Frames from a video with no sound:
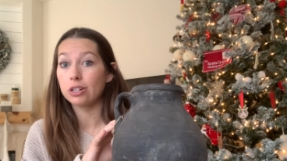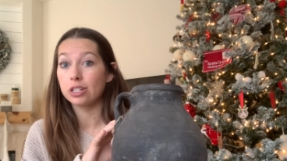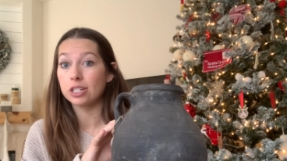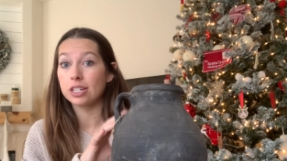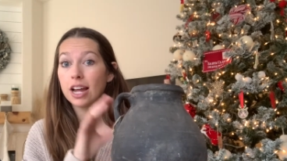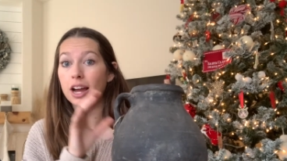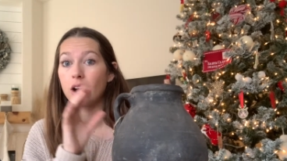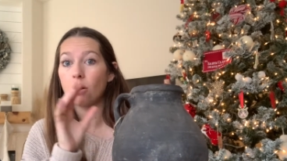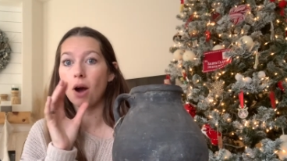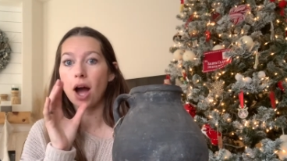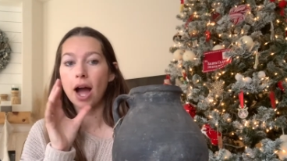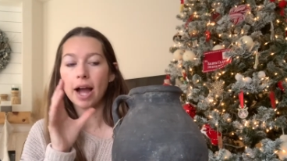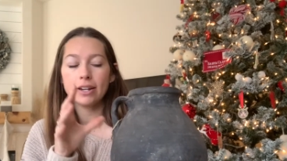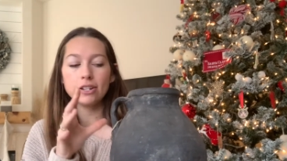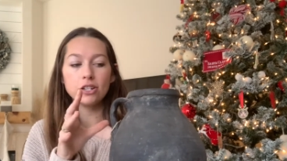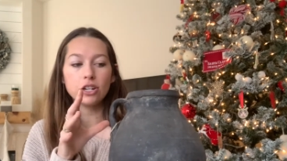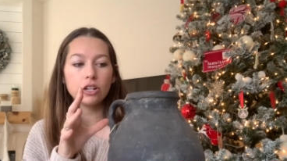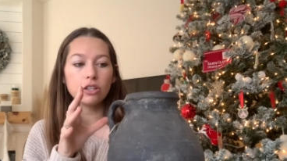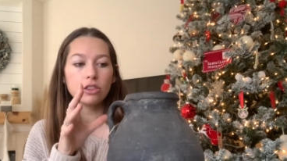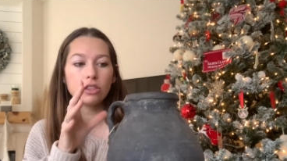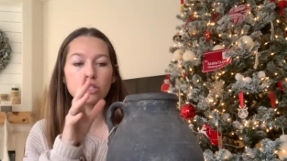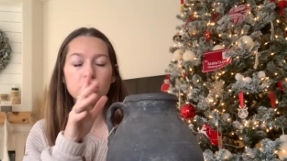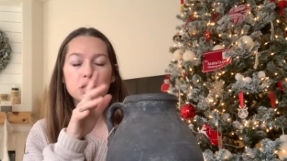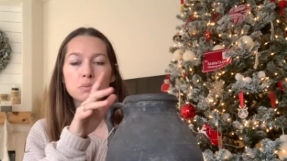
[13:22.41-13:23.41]
Now I
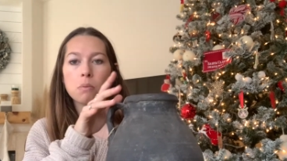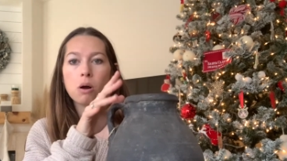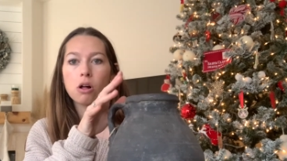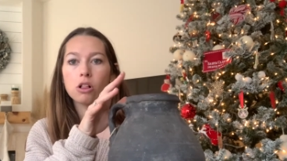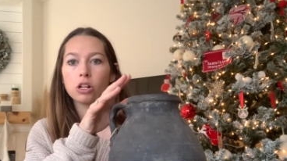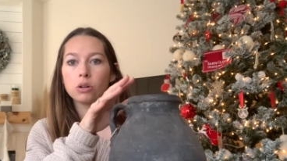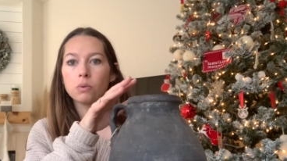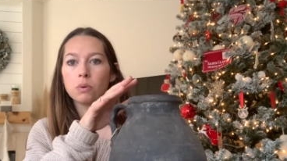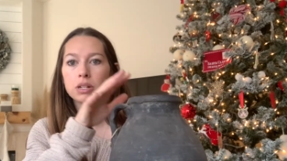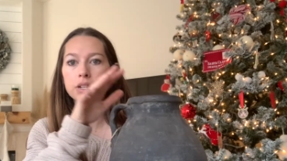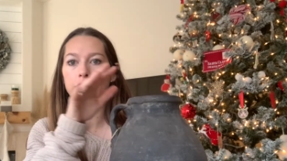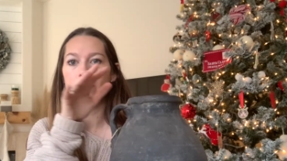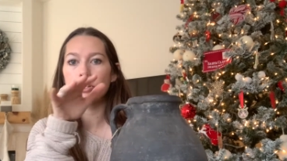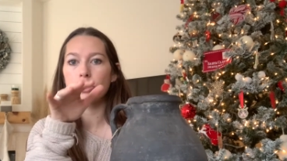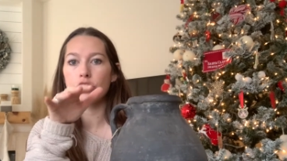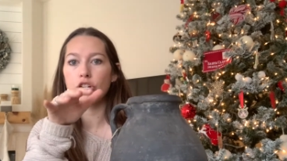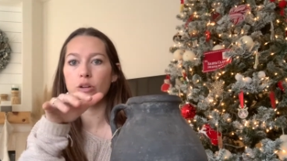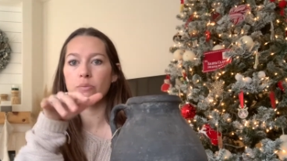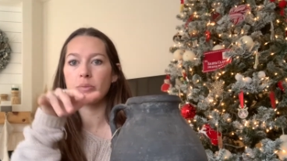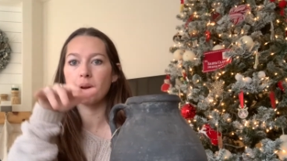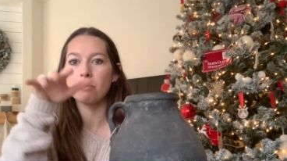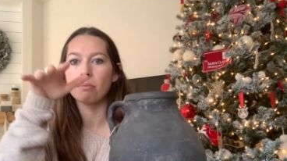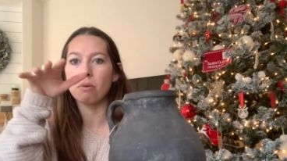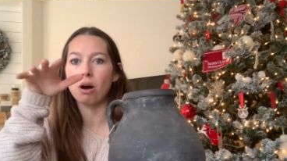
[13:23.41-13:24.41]
took the smaller one of the 2.
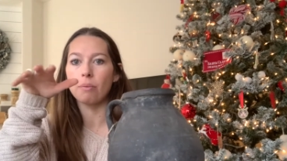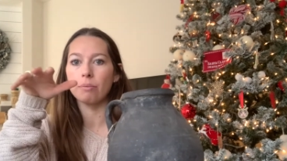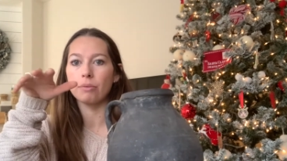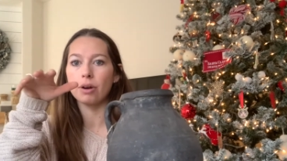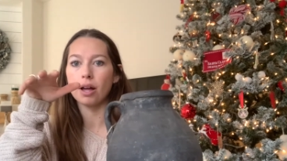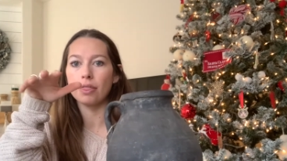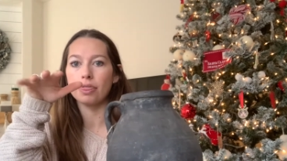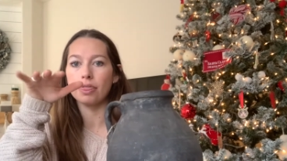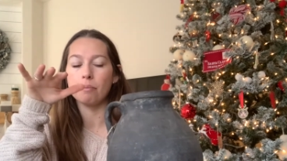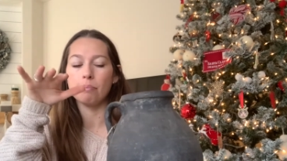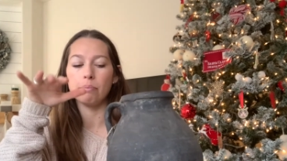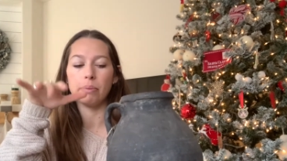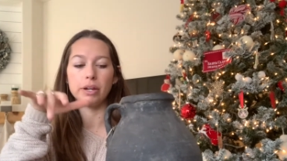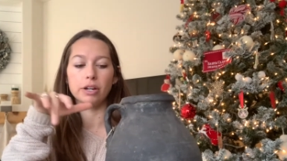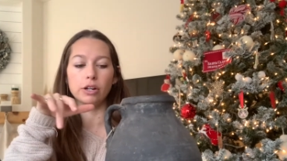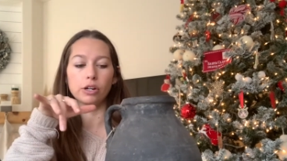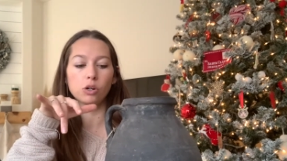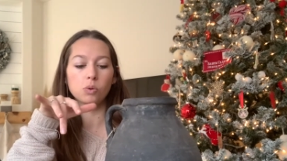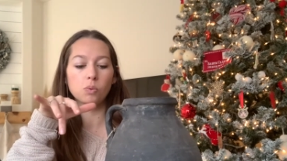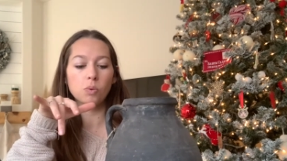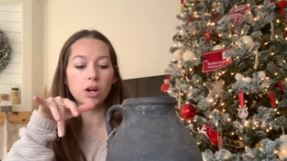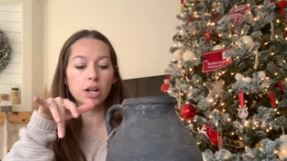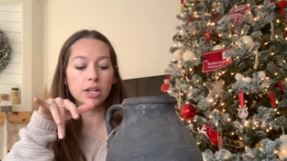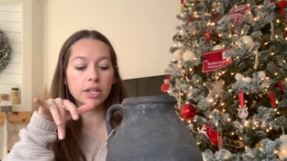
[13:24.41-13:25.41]
My mom got the bigger
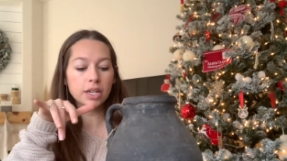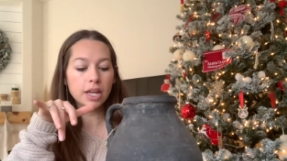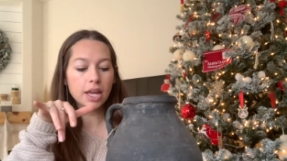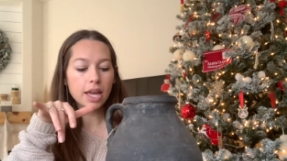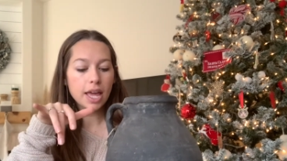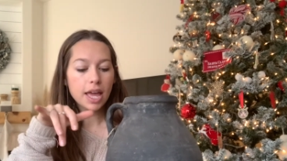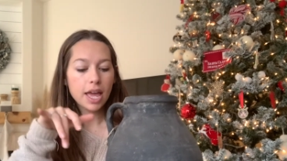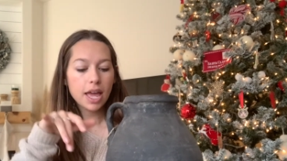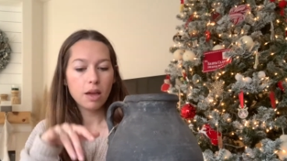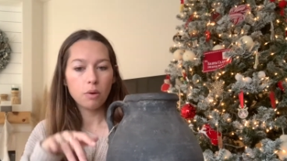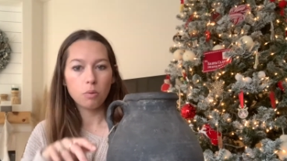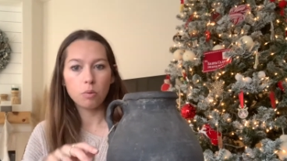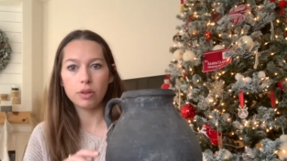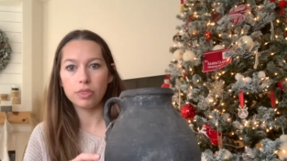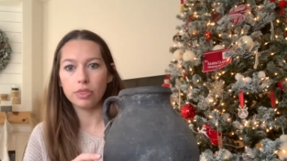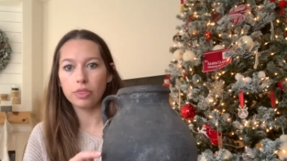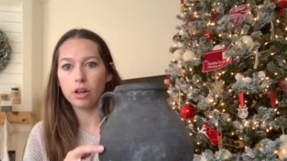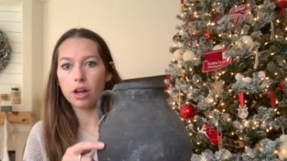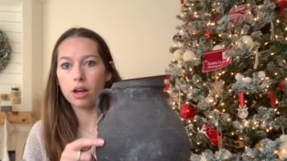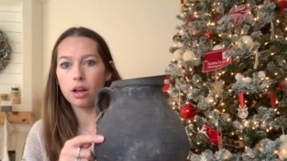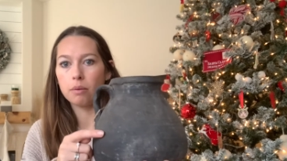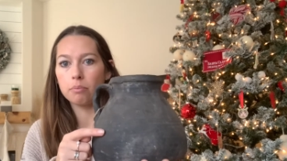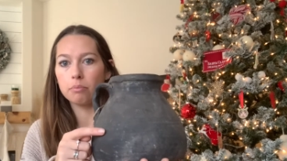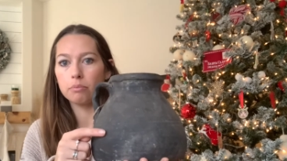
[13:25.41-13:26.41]
one with
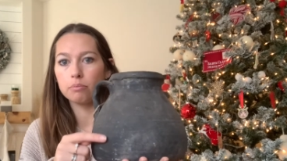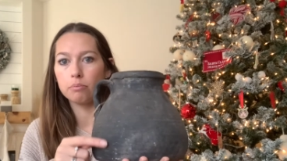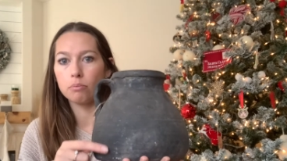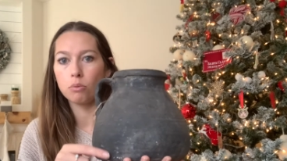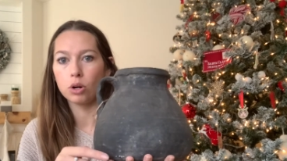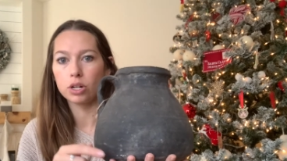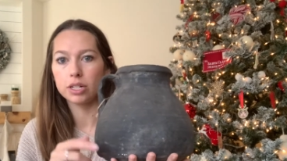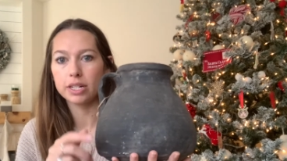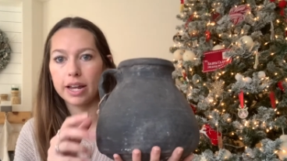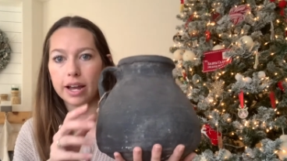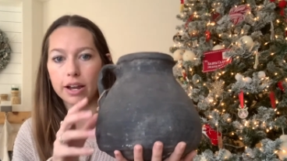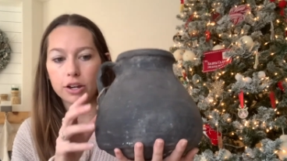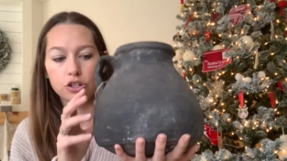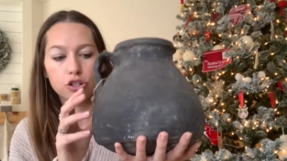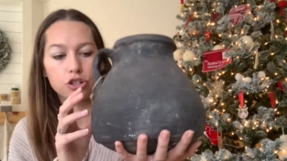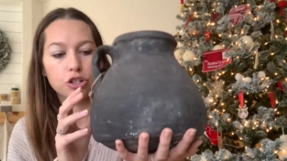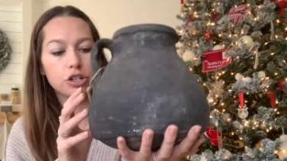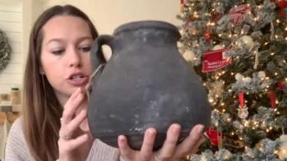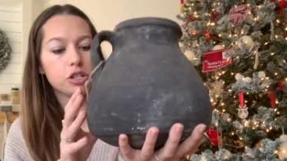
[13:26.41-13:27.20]
more texture.